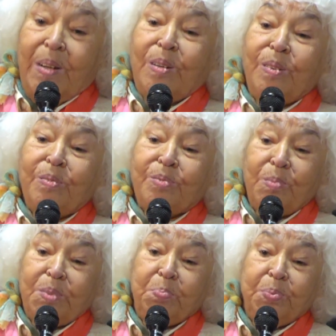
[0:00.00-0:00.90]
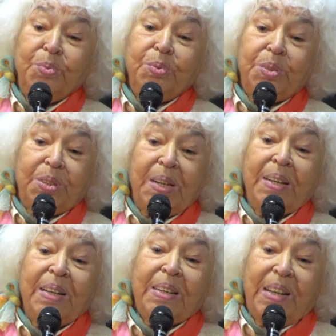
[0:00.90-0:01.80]
from the poor
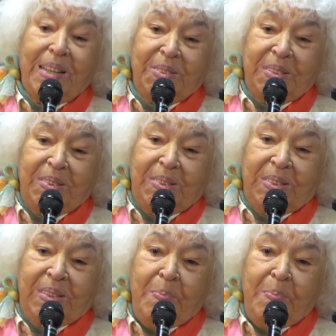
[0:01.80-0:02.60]
classes,